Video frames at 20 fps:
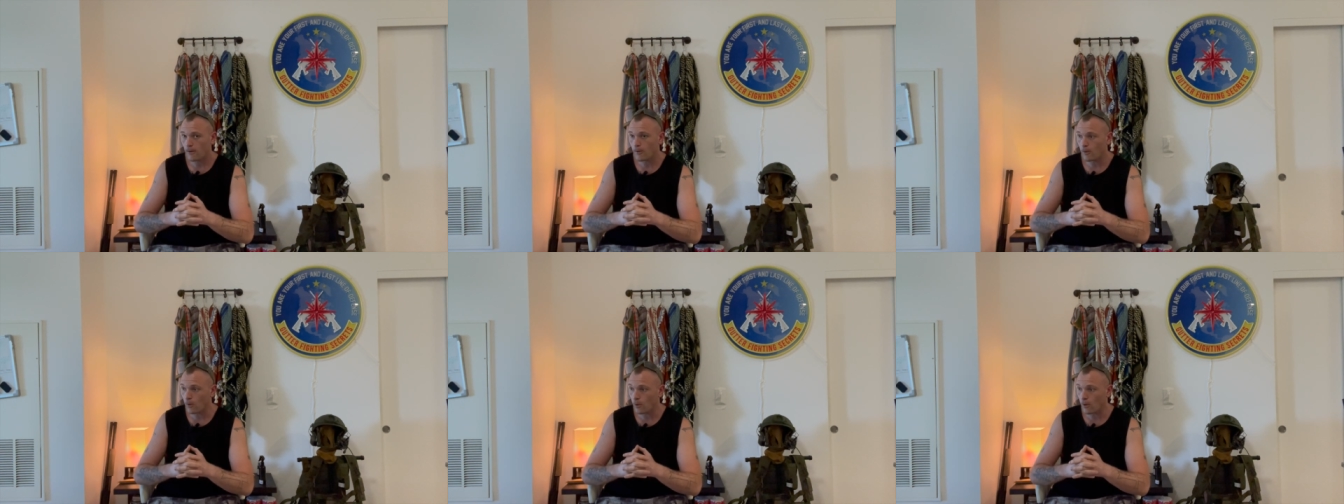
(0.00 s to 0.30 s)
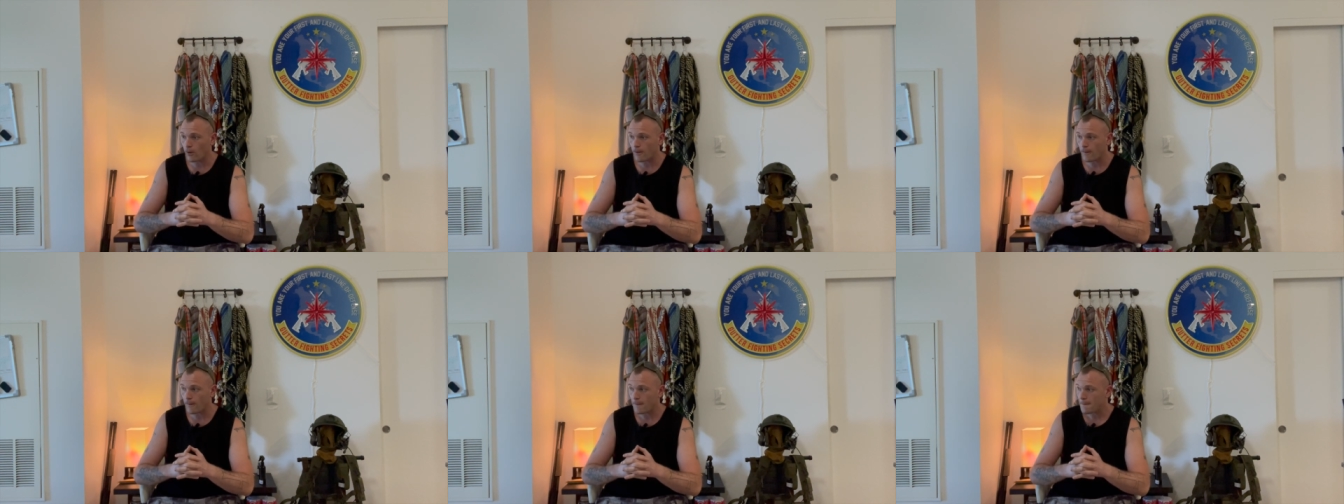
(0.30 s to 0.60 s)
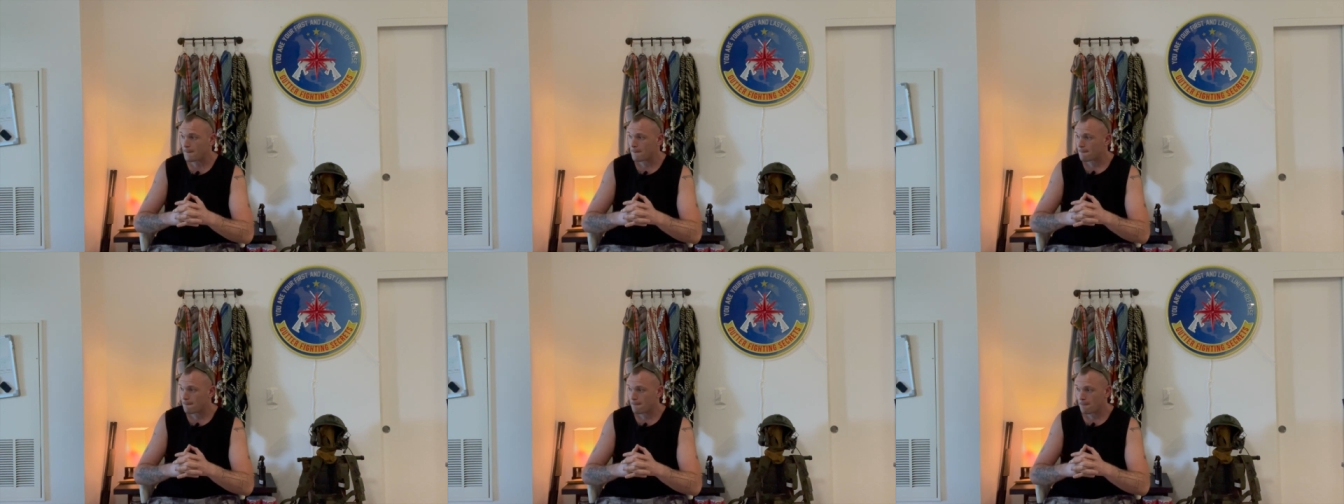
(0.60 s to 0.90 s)
or
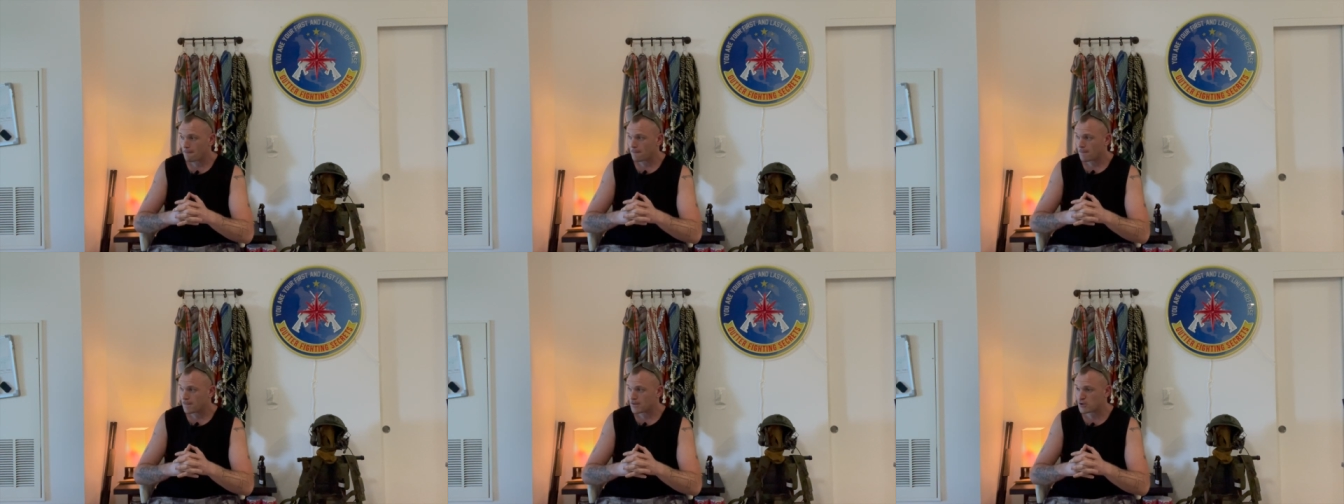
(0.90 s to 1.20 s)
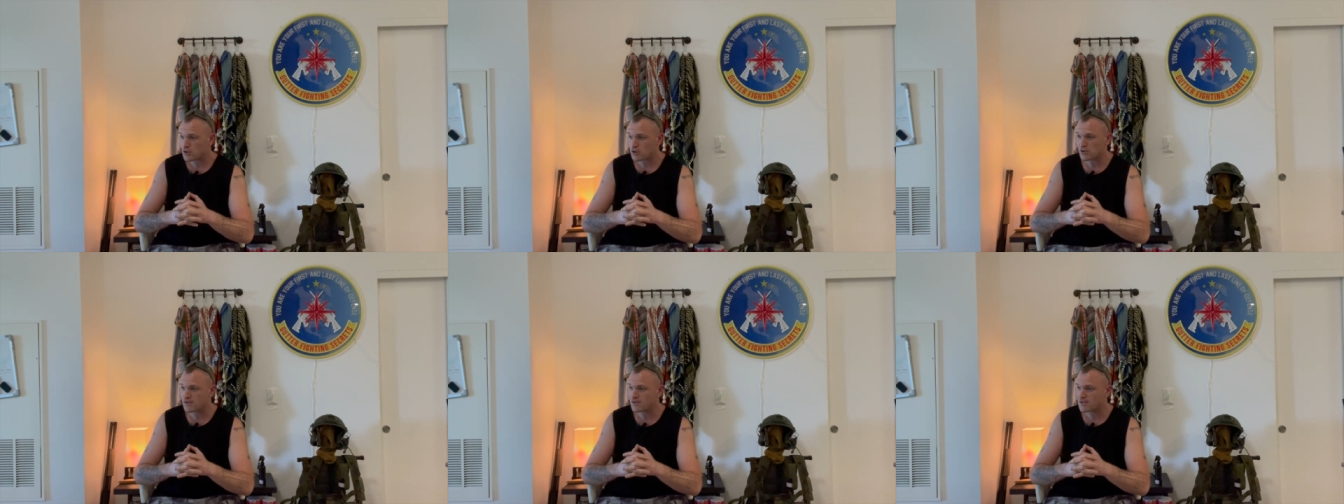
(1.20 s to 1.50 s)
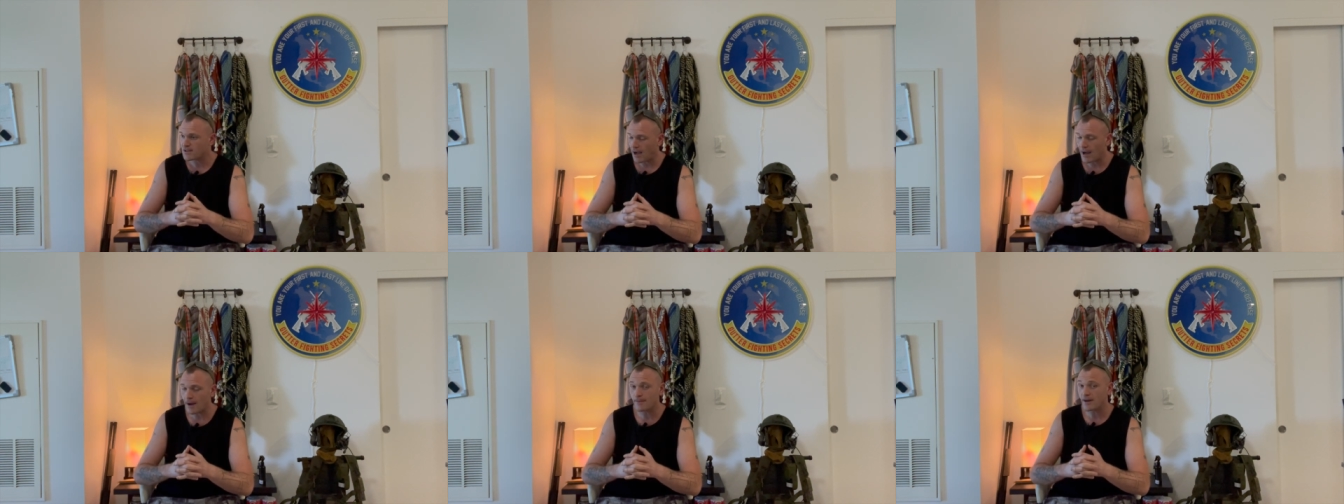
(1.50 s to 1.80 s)
just
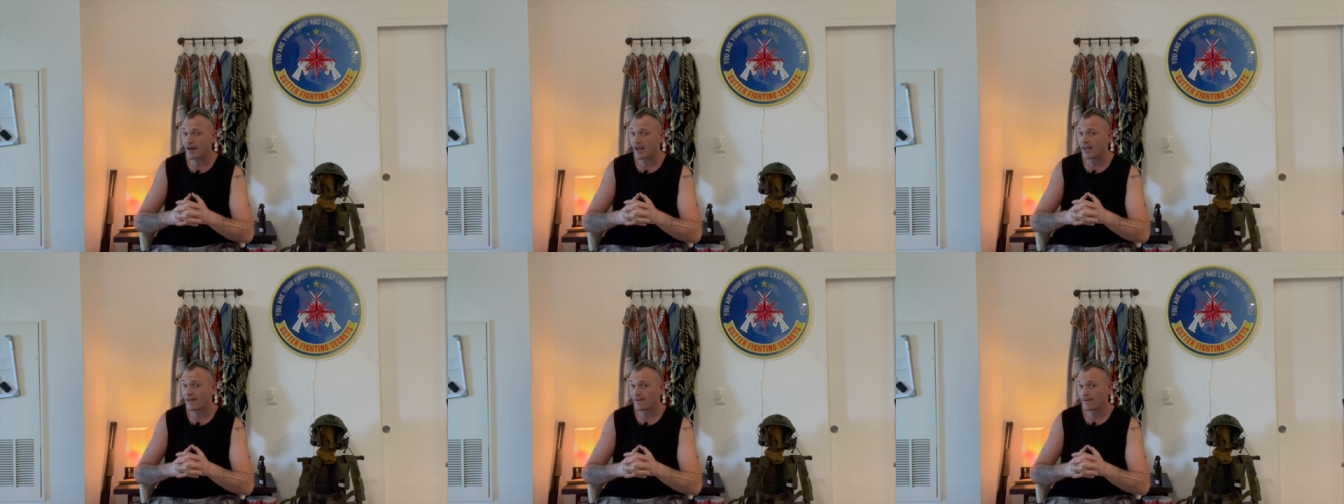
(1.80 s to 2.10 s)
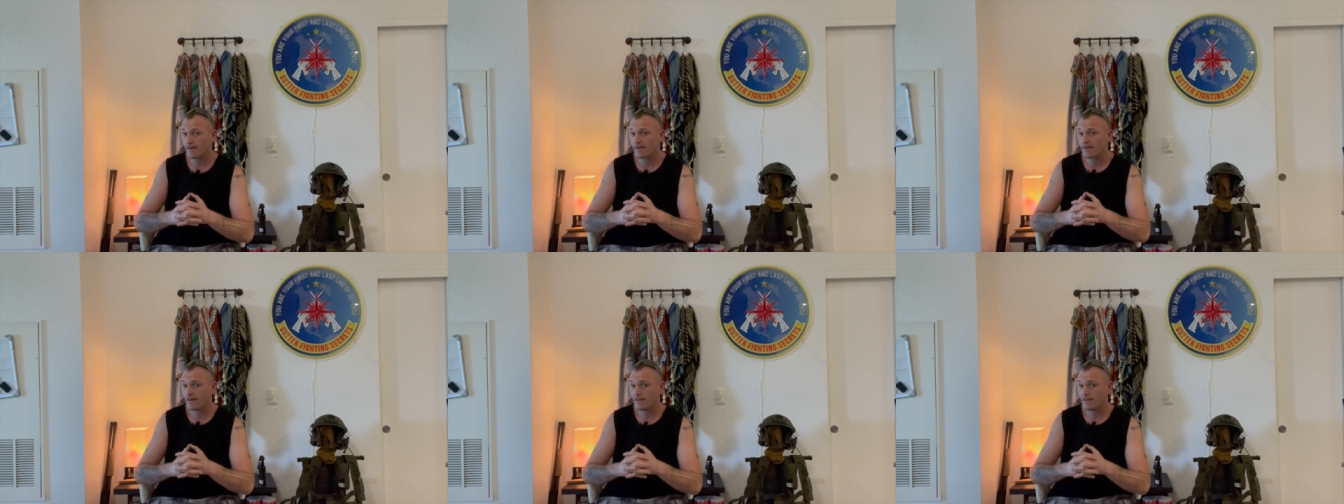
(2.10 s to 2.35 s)
dominate